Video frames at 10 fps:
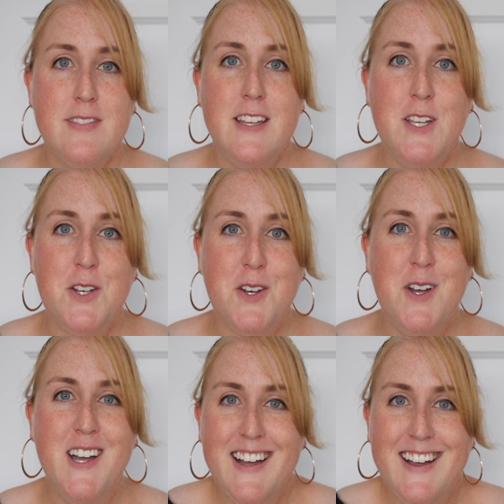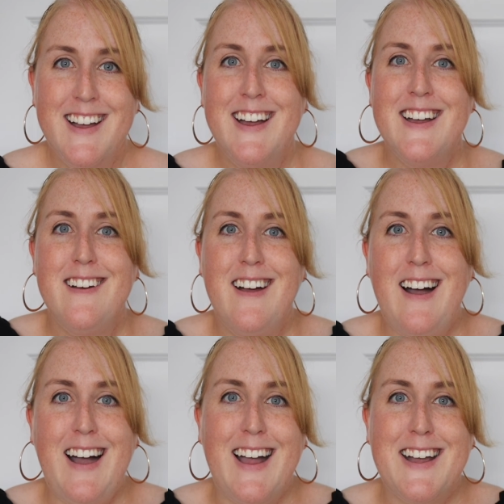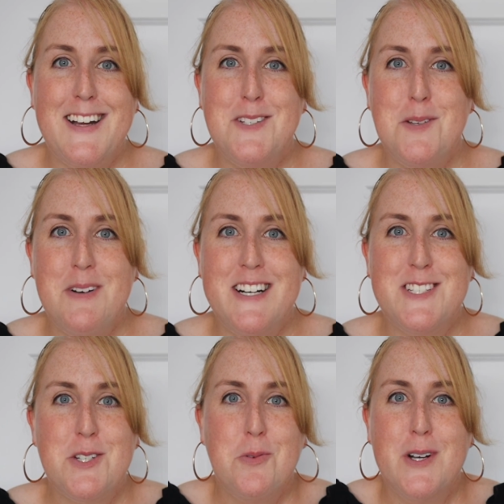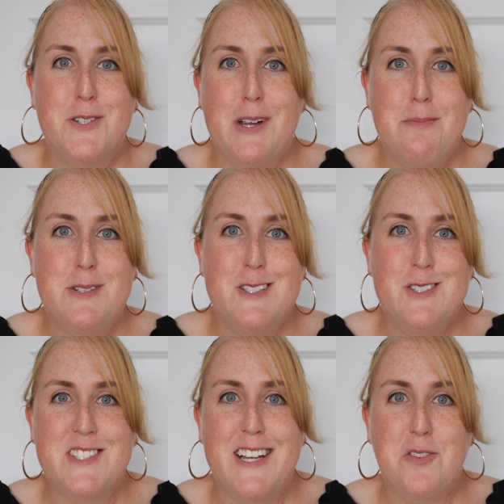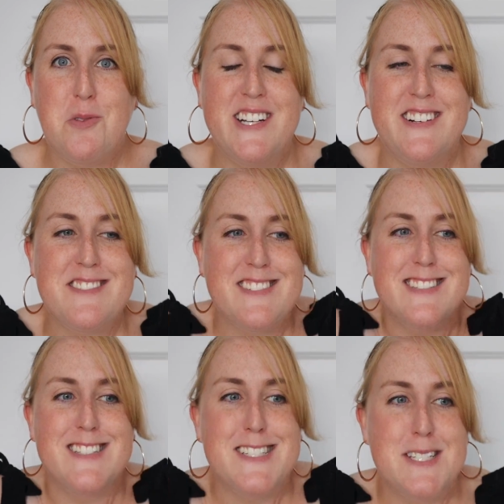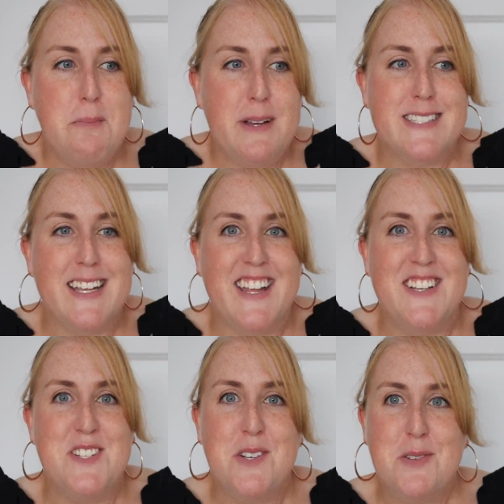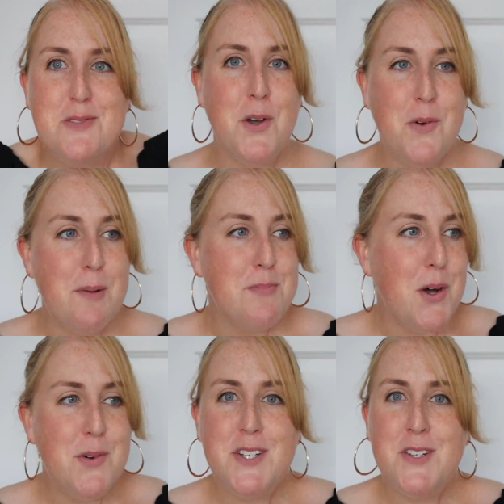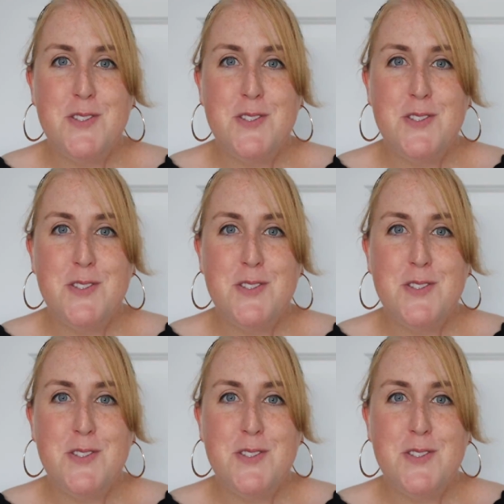you know, I can't do much. We're trapped in New South Wales. This is the best I can do. So I'm going on